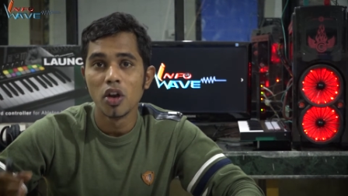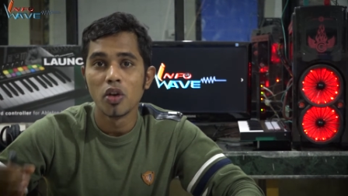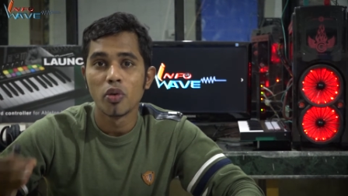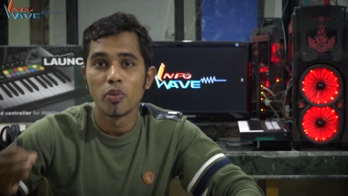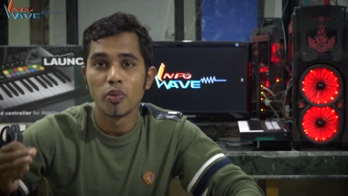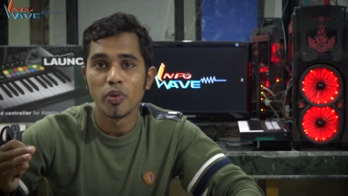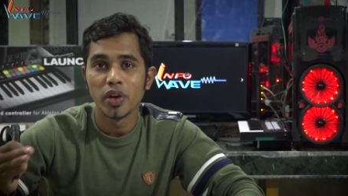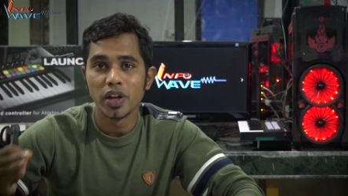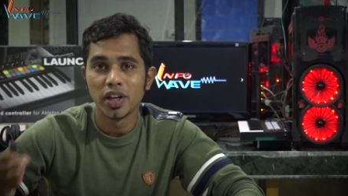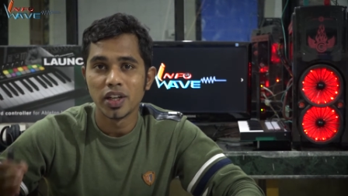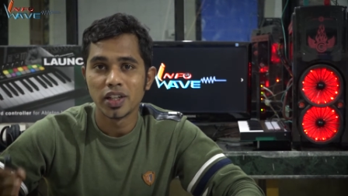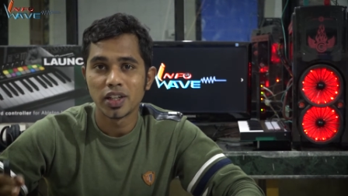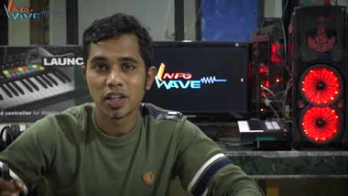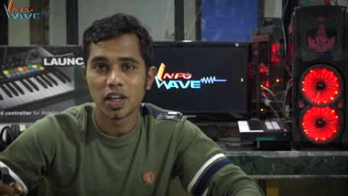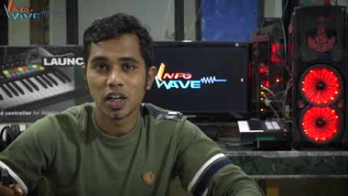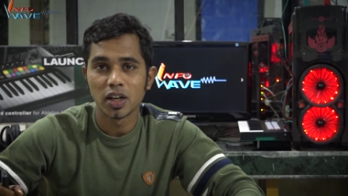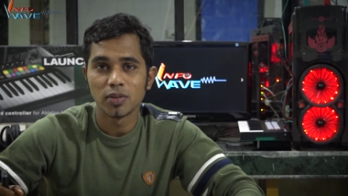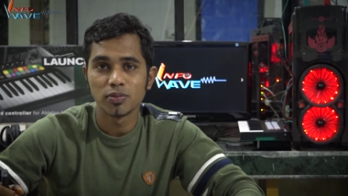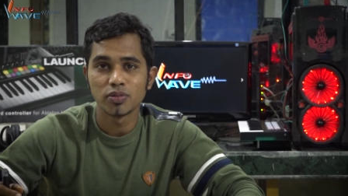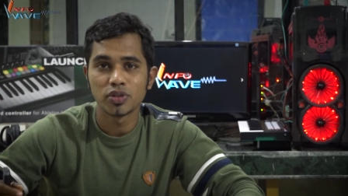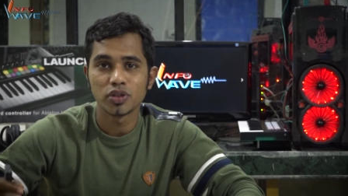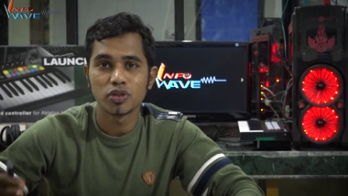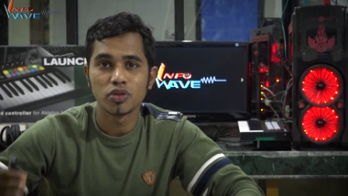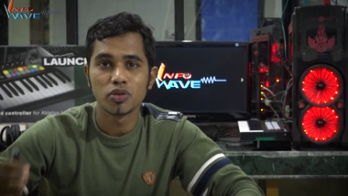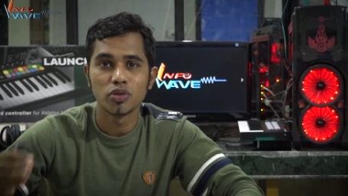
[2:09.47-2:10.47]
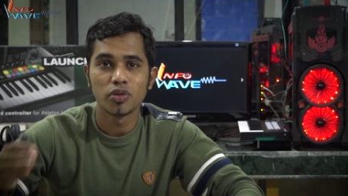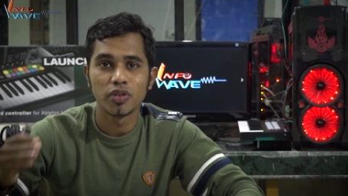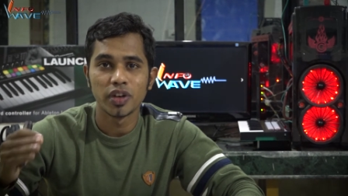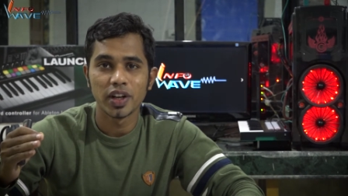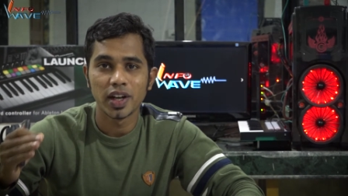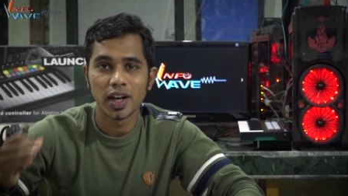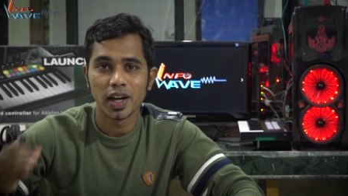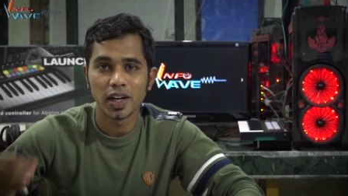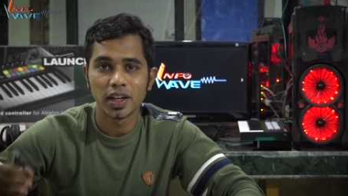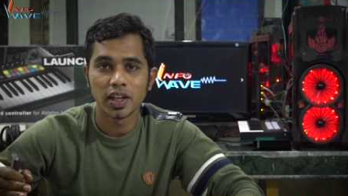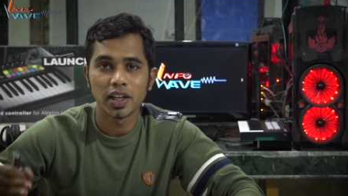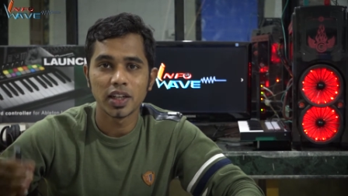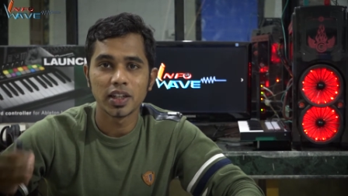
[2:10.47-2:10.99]
when it comes to
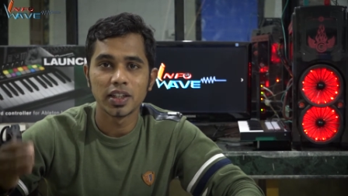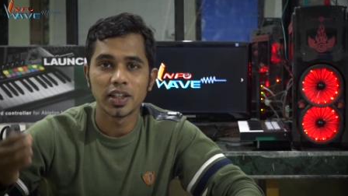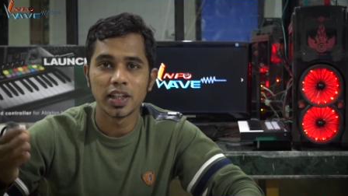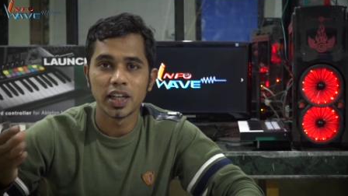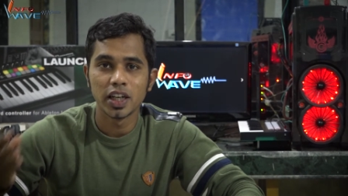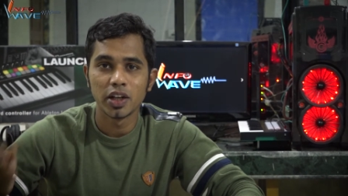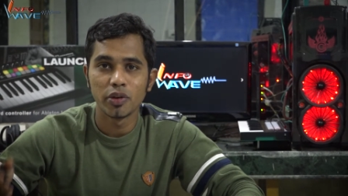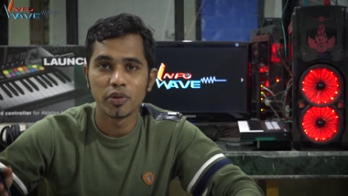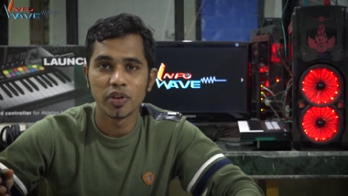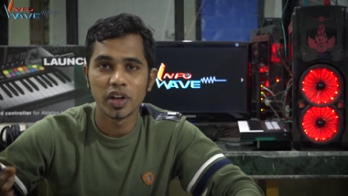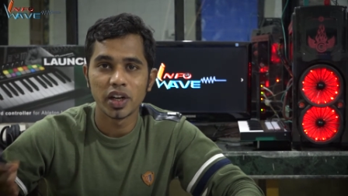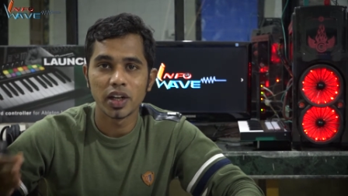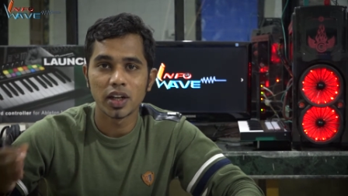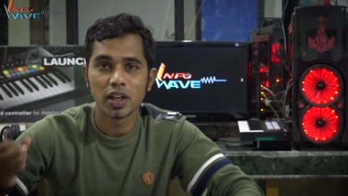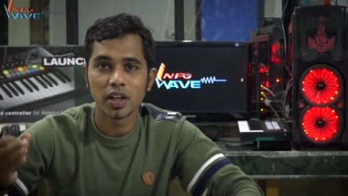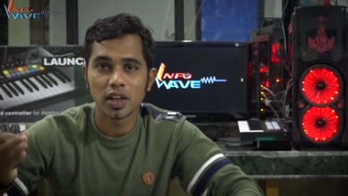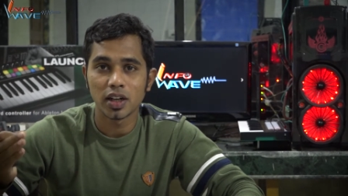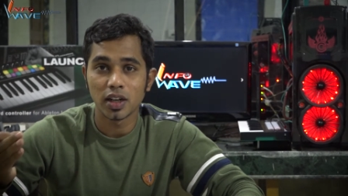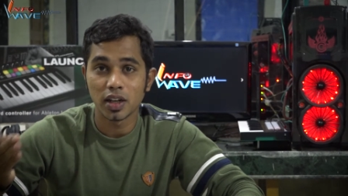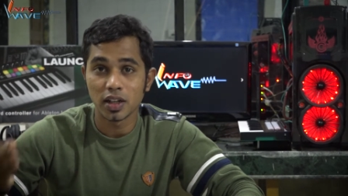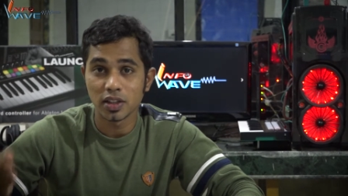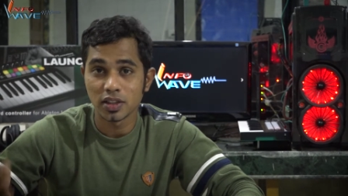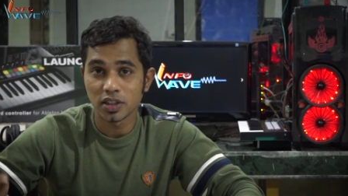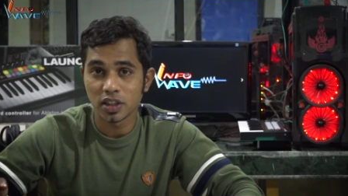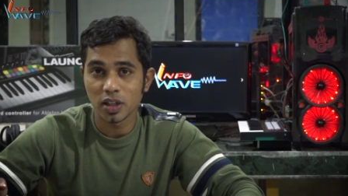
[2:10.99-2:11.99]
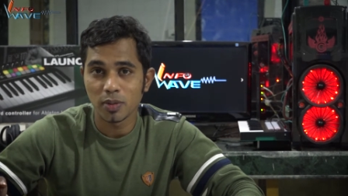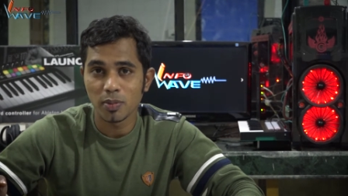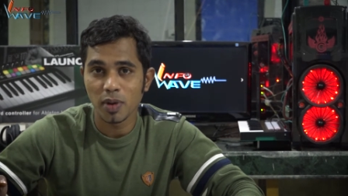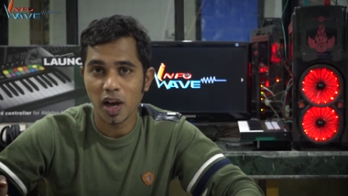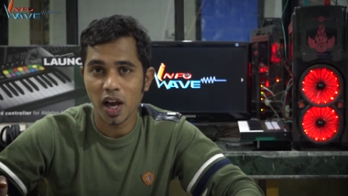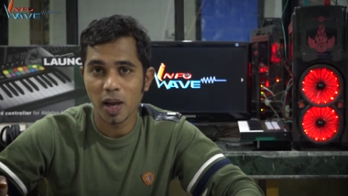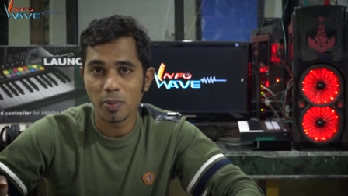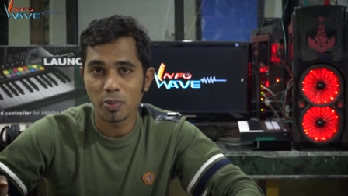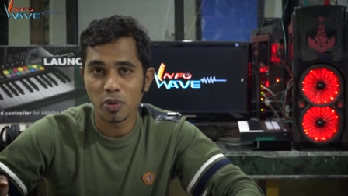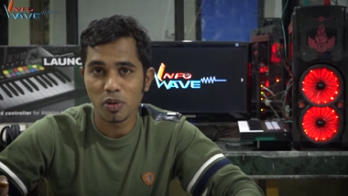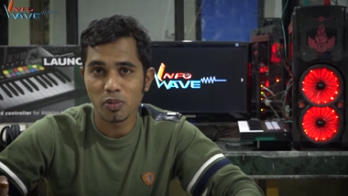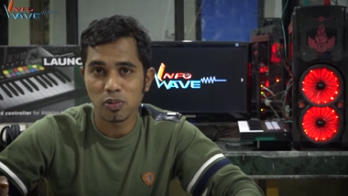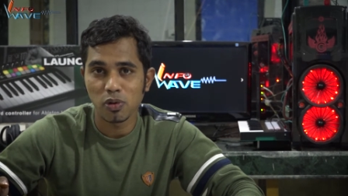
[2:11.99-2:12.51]
regarding delivering custom high
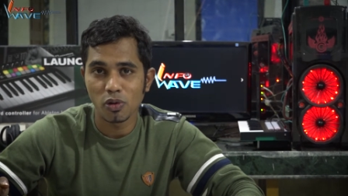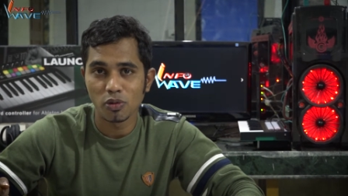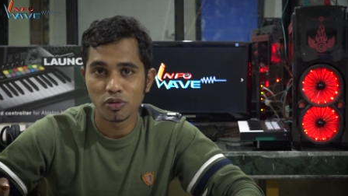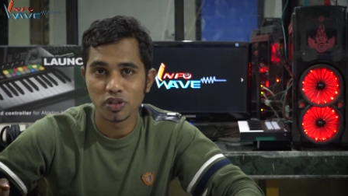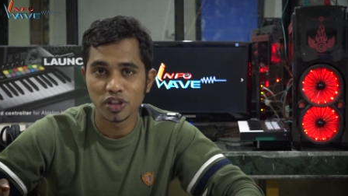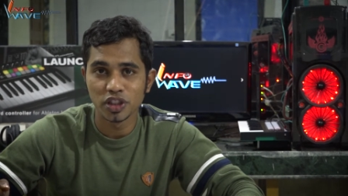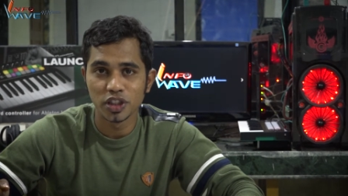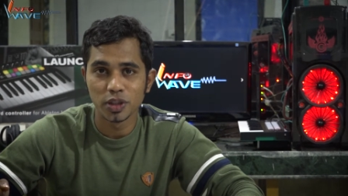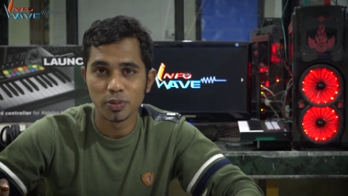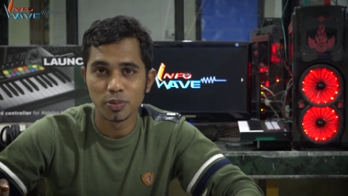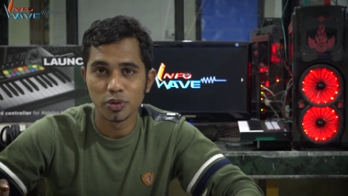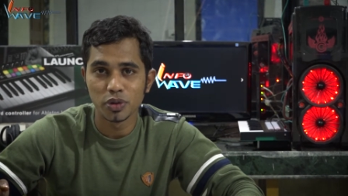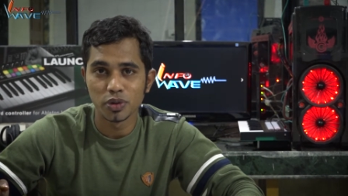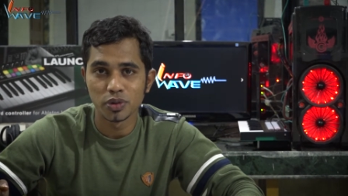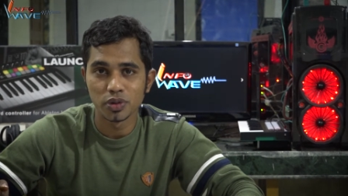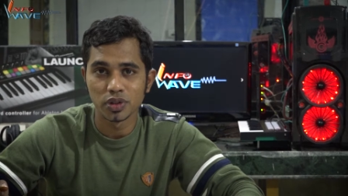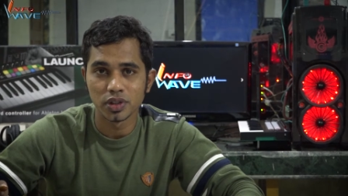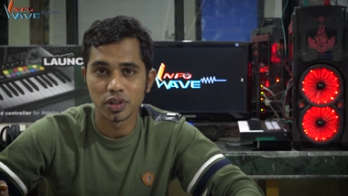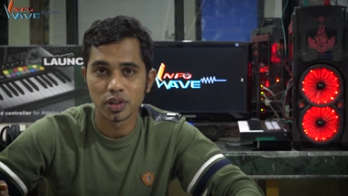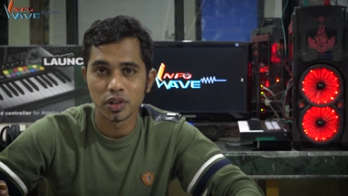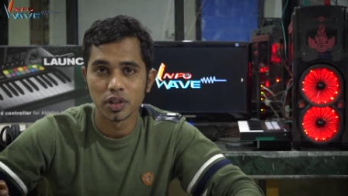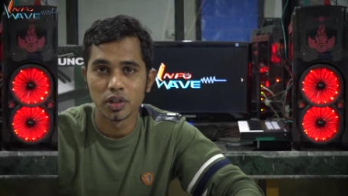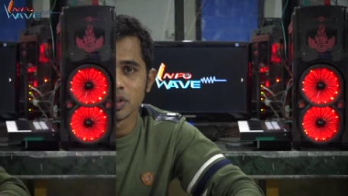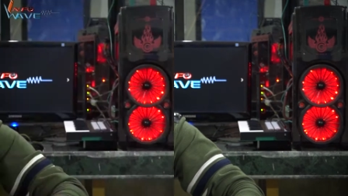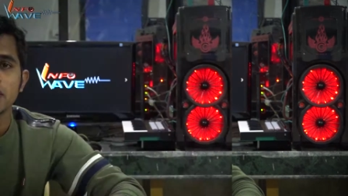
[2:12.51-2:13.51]
performance G P Us.